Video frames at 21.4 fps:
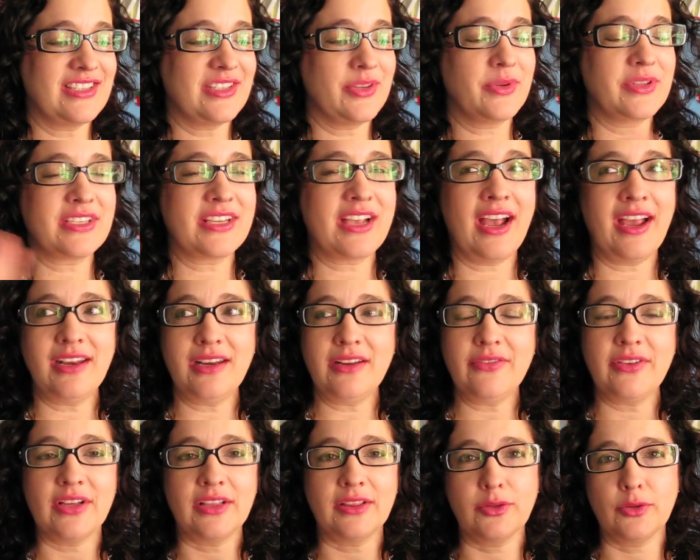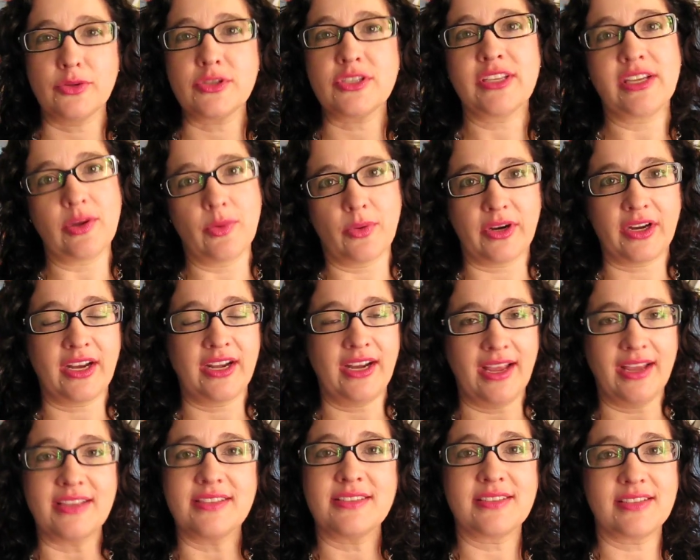So it's kind of a loosely
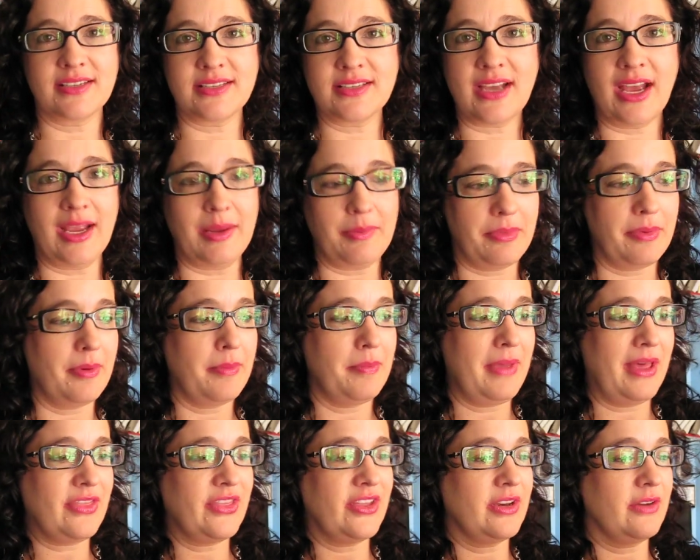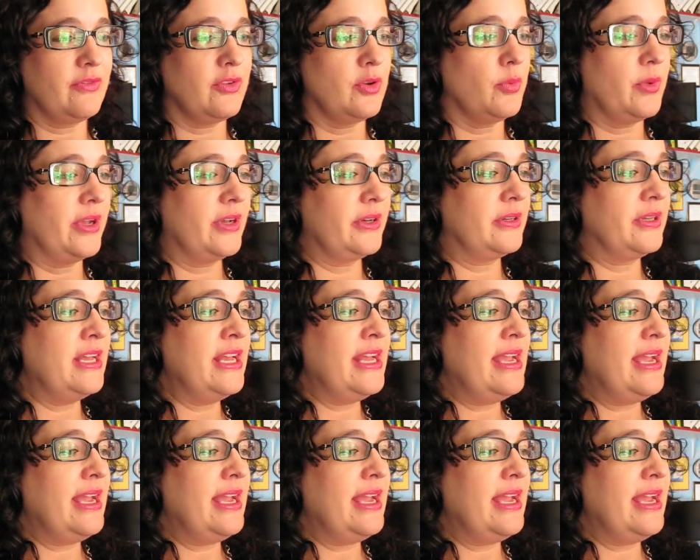organized type method, if you will.